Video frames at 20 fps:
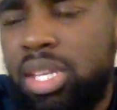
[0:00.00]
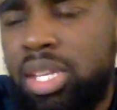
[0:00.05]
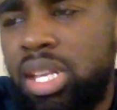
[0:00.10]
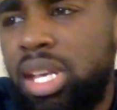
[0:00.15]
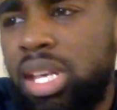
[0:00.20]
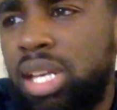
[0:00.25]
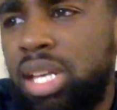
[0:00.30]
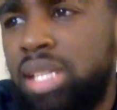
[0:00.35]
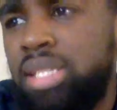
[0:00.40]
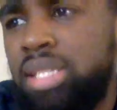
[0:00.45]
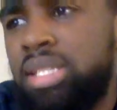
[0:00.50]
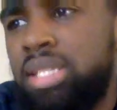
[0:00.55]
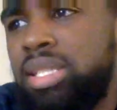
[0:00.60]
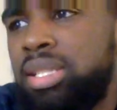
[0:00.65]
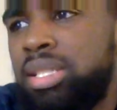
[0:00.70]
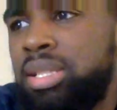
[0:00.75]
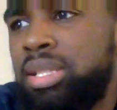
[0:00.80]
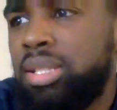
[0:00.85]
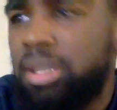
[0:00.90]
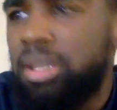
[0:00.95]

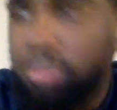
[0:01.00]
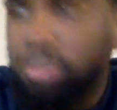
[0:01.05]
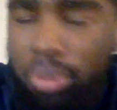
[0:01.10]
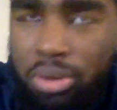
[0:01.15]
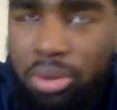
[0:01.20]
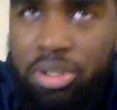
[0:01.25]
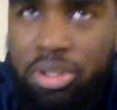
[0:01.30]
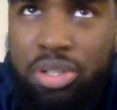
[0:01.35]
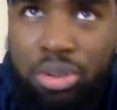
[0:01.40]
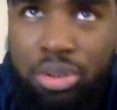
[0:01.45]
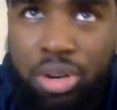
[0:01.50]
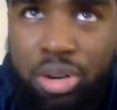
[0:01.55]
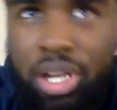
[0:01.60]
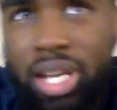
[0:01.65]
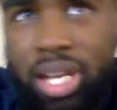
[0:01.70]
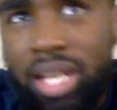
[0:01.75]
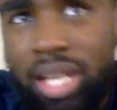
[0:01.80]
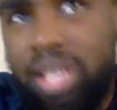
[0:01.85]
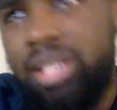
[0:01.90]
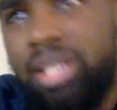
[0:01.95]
It's Capone and
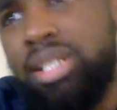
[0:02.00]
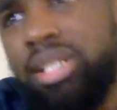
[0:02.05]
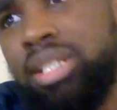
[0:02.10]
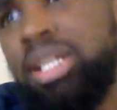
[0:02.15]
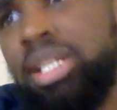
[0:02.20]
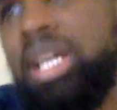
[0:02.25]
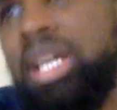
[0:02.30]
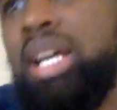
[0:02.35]
Noriega.